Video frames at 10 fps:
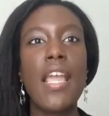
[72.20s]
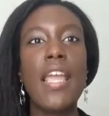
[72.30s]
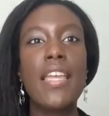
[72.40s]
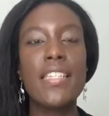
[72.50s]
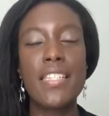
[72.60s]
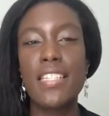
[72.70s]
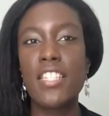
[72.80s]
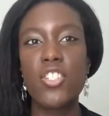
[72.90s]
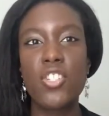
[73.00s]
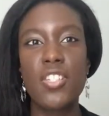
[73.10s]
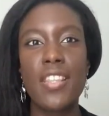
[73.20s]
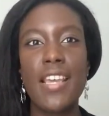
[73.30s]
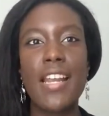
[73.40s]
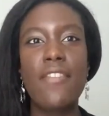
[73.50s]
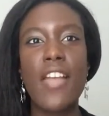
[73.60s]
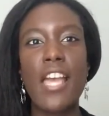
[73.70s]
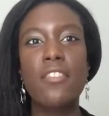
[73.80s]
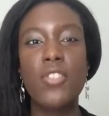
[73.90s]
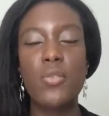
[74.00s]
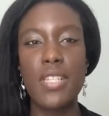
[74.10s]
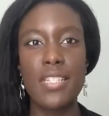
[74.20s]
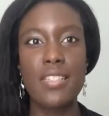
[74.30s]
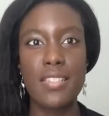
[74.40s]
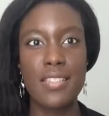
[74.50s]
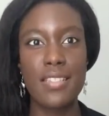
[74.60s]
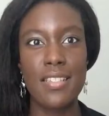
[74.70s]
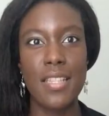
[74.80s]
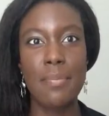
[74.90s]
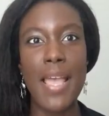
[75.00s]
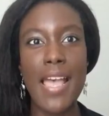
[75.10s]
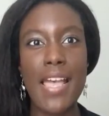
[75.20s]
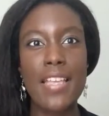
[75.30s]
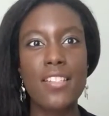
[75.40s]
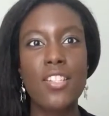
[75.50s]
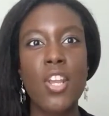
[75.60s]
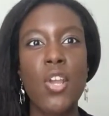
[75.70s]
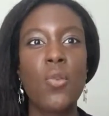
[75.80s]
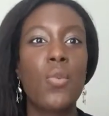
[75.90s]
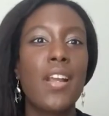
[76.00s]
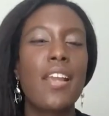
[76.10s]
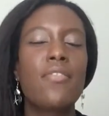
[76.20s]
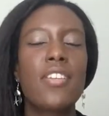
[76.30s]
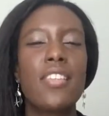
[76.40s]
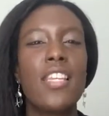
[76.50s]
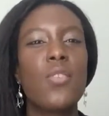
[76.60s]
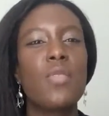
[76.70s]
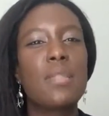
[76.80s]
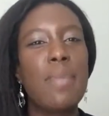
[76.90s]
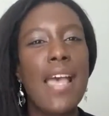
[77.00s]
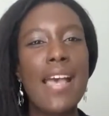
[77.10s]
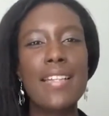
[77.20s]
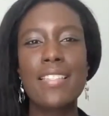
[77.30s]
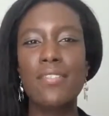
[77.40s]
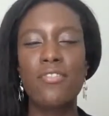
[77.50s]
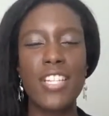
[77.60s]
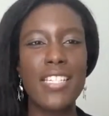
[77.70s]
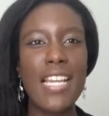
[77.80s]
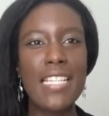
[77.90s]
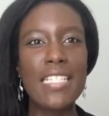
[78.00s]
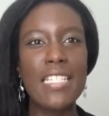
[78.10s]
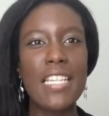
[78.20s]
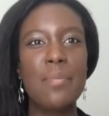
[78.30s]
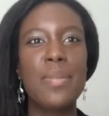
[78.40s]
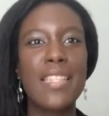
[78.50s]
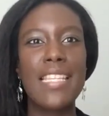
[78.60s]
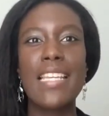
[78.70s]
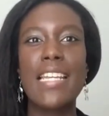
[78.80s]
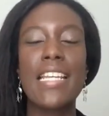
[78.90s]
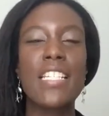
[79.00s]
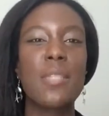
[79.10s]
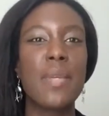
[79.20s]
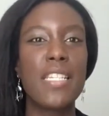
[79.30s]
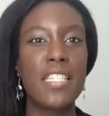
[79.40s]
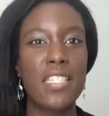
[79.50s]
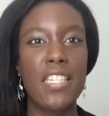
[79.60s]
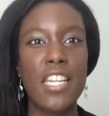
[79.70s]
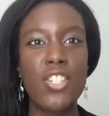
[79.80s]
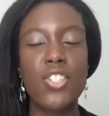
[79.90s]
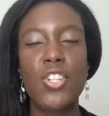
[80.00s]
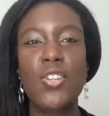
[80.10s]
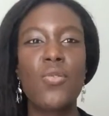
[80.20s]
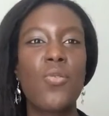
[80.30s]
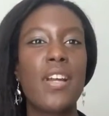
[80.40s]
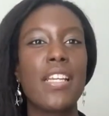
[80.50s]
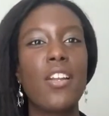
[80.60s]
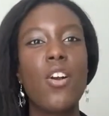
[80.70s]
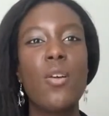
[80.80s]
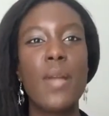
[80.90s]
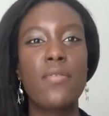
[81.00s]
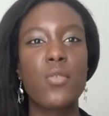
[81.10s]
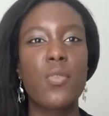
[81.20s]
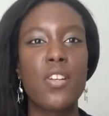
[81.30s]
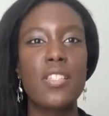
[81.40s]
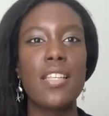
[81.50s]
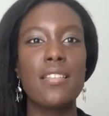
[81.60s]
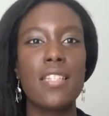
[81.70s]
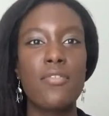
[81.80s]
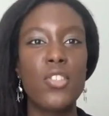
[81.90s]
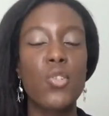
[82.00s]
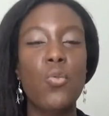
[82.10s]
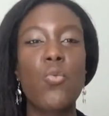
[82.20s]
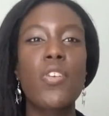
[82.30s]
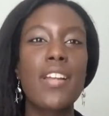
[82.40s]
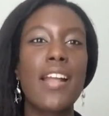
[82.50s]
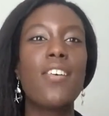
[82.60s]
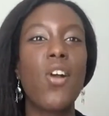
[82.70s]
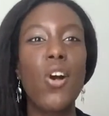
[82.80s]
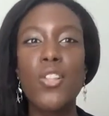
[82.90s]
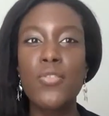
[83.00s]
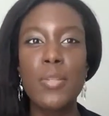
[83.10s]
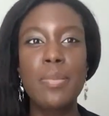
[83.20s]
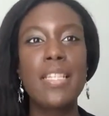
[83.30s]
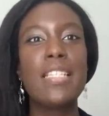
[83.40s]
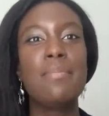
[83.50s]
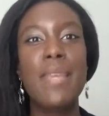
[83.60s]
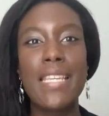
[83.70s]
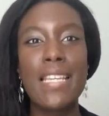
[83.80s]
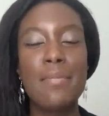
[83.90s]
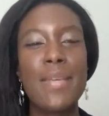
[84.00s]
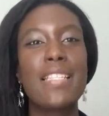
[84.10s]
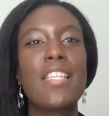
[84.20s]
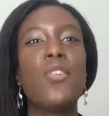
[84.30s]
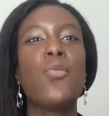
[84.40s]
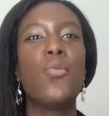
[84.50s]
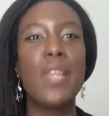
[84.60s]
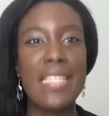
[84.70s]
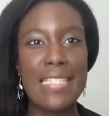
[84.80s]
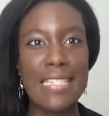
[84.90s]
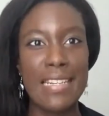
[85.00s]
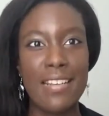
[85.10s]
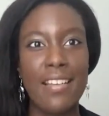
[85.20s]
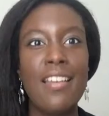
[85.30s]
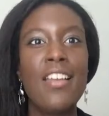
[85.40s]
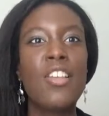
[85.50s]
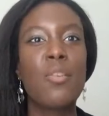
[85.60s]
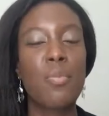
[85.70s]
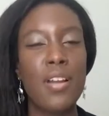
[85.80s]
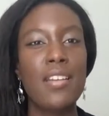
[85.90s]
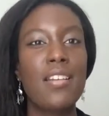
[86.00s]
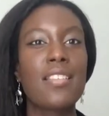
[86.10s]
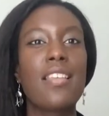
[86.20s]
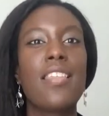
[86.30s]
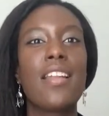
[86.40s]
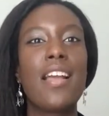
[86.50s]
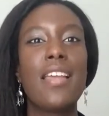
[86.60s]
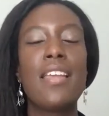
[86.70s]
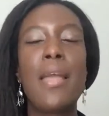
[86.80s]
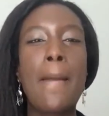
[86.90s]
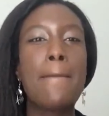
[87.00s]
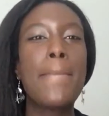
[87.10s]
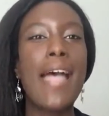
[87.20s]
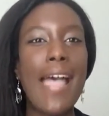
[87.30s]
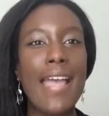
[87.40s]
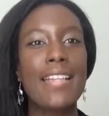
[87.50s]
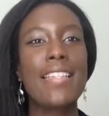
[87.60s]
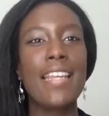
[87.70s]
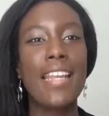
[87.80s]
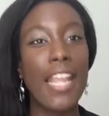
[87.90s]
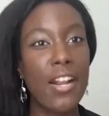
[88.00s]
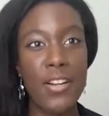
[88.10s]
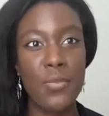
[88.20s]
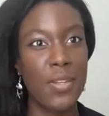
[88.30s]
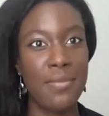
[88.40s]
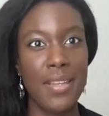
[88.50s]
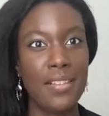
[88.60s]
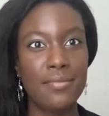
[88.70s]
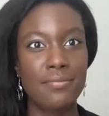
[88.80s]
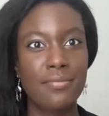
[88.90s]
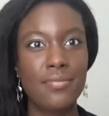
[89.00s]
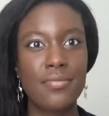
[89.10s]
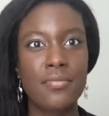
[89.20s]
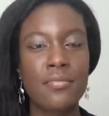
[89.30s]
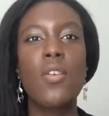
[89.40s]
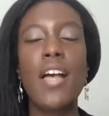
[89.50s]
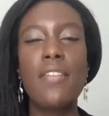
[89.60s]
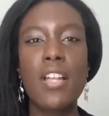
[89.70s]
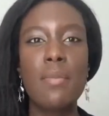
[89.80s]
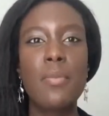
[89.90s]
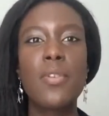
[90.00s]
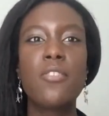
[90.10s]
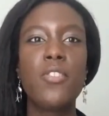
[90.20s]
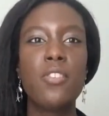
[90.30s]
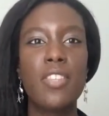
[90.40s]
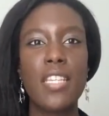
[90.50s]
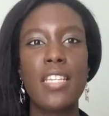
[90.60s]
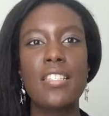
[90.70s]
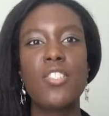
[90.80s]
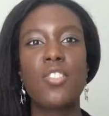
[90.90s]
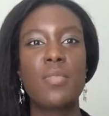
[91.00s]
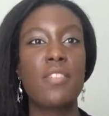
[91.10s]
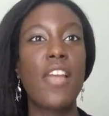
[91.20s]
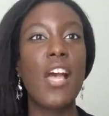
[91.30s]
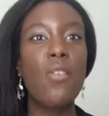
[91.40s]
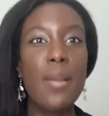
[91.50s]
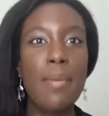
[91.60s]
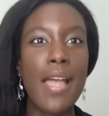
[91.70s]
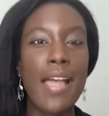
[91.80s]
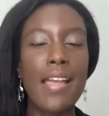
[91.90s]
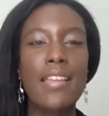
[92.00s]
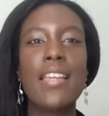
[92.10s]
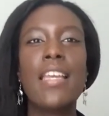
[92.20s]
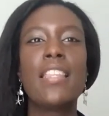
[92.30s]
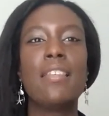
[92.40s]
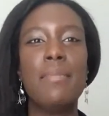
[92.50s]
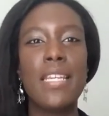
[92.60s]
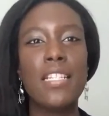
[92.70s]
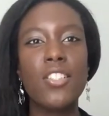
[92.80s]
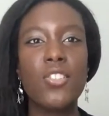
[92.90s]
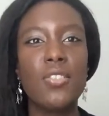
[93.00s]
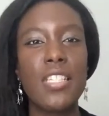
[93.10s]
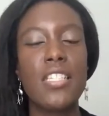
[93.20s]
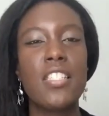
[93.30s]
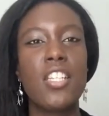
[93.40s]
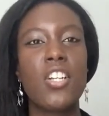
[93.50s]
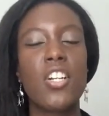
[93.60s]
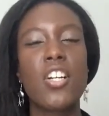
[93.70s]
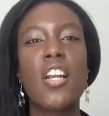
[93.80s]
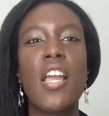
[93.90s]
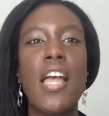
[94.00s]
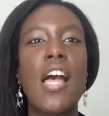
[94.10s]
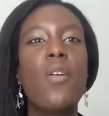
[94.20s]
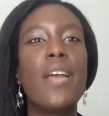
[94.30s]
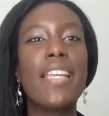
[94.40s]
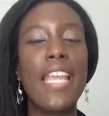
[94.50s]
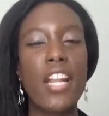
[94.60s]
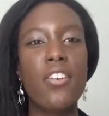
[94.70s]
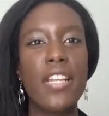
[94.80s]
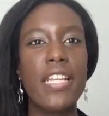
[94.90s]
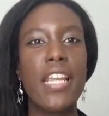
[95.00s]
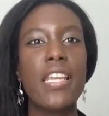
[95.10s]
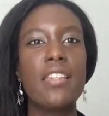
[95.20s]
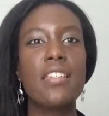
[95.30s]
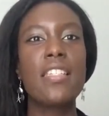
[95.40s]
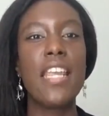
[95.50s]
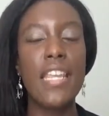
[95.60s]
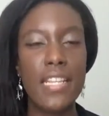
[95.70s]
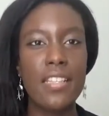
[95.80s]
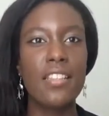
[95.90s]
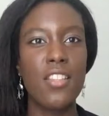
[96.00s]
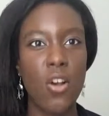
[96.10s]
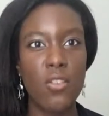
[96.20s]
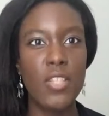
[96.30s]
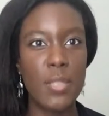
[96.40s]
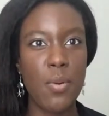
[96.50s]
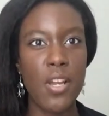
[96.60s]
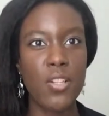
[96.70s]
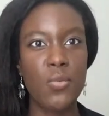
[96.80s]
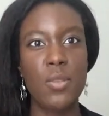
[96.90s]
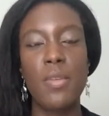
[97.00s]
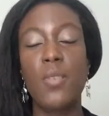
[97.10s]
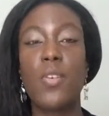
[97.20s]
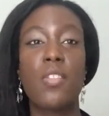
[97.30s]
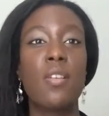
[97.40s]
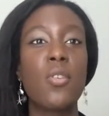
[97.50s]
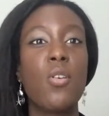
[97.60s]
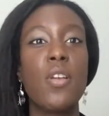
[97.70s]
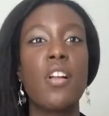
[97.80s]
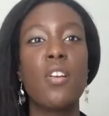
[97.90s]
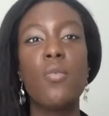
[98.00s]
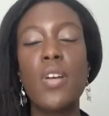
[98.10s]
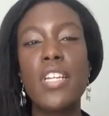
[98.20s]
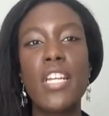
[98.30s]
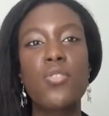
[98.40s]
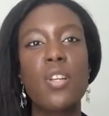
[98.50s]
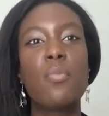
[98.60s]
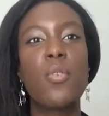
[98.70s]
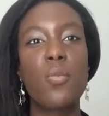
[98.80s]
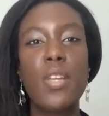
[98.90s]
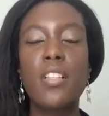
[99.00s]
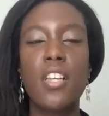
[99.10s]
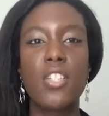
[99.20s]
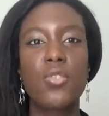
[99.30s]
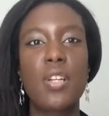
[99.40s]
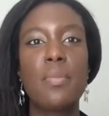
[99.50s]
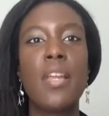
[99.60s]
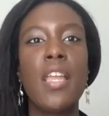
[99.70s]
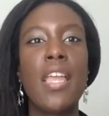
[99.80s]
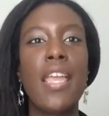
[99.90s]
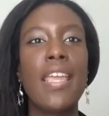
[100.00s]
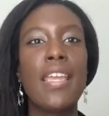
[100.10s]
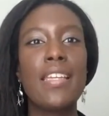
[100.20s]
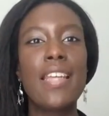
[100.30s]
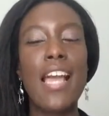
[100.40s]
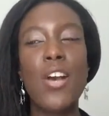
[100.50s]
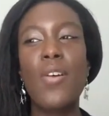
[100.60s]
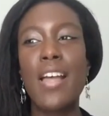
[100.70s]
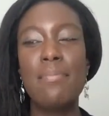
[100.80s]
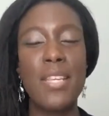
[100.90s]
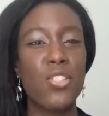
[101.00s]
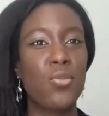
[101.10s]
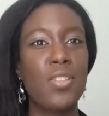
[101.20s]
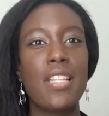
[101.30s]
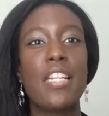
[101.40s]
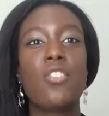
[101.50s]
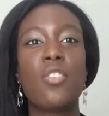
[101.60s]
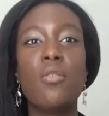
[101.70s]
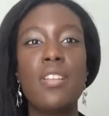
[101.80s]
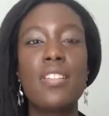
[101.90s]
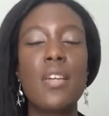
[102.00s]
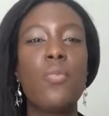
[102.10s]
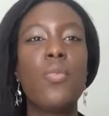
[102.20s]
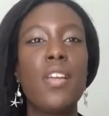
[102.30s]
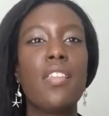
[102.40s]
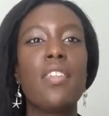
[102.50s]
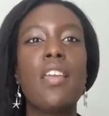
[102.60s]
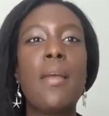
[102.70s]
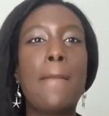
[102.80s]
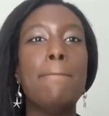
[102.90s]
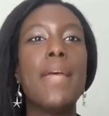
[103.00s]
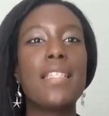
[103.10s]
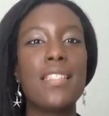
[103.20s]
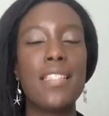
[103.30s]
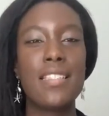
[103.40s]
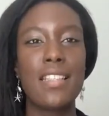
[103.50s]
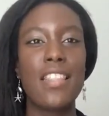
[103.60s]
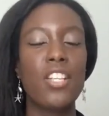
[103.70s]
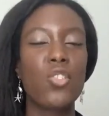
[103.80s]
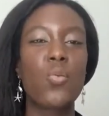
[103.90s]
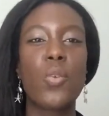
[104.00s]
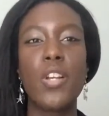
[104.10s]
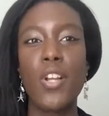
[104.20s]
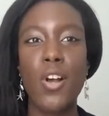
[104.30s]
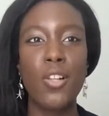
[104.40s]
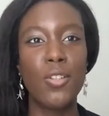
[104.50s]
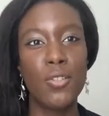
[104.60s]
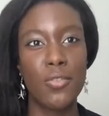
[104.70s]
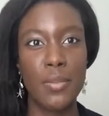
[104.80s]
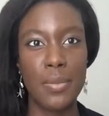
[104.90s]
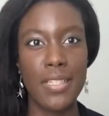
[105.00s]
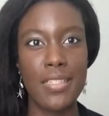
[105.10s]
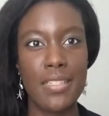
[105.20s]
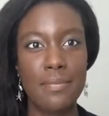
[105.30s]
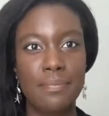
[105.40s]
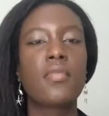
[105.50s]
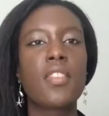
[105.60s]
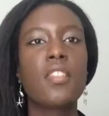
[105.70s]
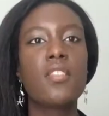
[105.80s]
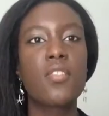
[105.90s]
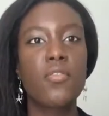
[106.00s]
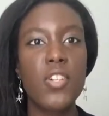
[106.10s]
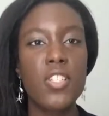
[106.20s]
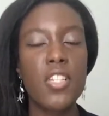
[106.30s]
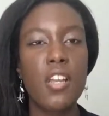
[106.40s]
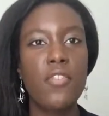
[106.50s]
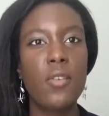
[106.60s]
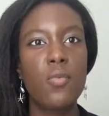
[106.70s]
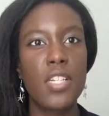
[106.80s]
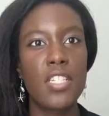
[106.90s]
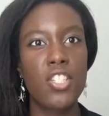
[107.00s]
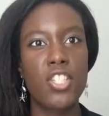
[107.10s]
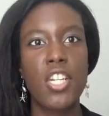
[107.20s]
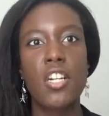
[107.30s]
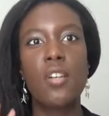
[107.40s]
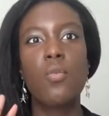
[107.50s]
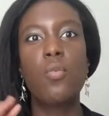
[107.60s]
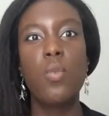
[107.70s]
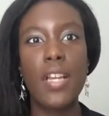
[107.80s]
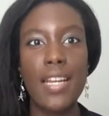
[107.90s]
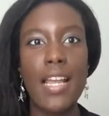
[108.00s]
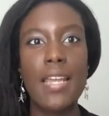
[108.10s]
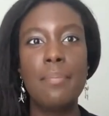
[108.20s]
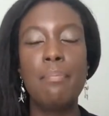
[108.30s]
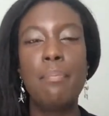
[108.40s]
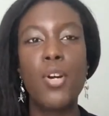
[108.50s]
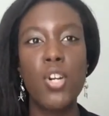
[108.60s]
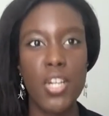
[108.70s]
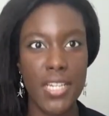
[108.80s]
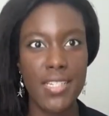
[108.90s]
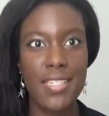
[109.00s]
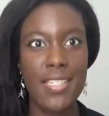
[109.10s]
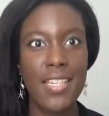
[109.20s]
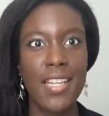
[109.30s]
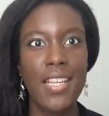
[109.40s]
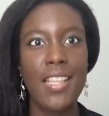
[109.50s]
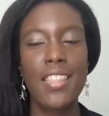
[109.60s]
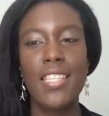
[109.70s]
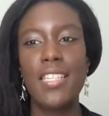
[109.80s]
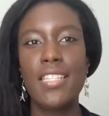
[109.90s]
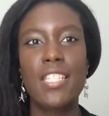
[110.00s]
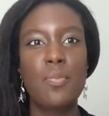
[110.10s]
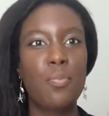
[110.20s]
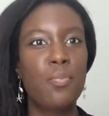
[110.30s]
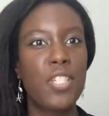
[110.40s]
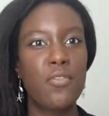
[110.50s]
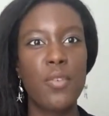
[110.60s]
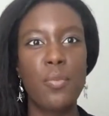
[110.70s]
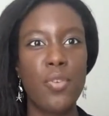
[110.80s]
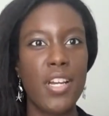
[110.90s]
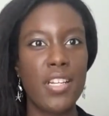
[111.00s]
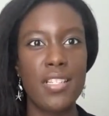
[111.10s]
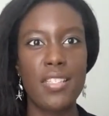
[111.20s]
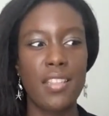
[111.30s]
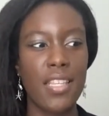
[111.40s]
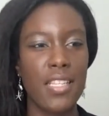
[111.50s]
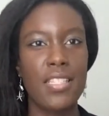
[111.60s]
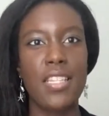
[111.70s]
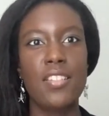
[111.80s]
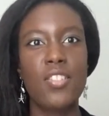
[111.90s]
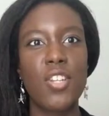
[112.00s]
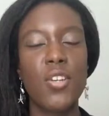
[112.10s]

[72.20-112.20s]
And in addition to that, I've had a few instances in the past where everything was packed and fit nicely, but then I get to my destination or I get home afterwards and stuff is squirted out all over the place, making a mess and wasting the products that I packed and carried with me. So I've come up with a few things in terms of how I pack that make it a little easier, how I carry and take all of these products with me, whether I'm going on a one-night trip or a week-long trip, and how I make sure that I don't end up with messes and things squirting all over the place. So first off, I wanted to share what I put these different products and things in.